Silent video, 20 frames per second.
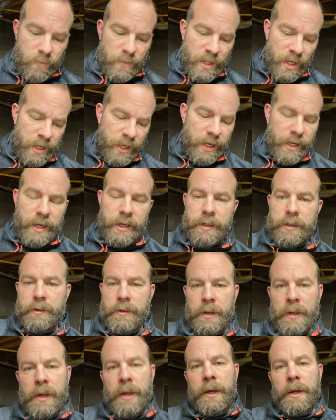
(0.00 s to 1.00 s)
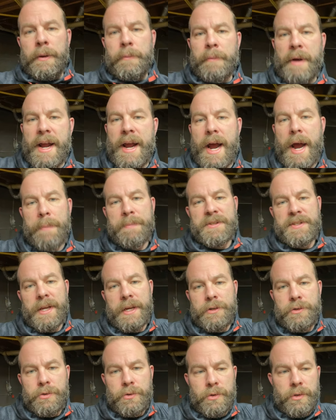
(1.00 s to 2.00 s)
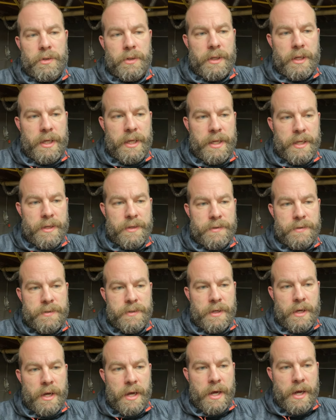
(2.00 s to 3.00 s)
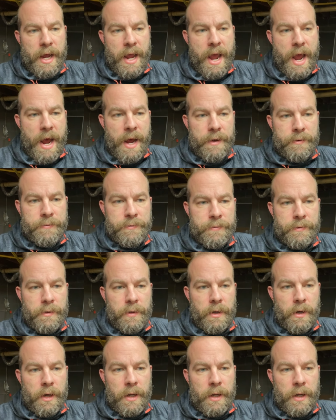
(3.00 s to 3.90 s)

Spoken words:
And my hop schedule is half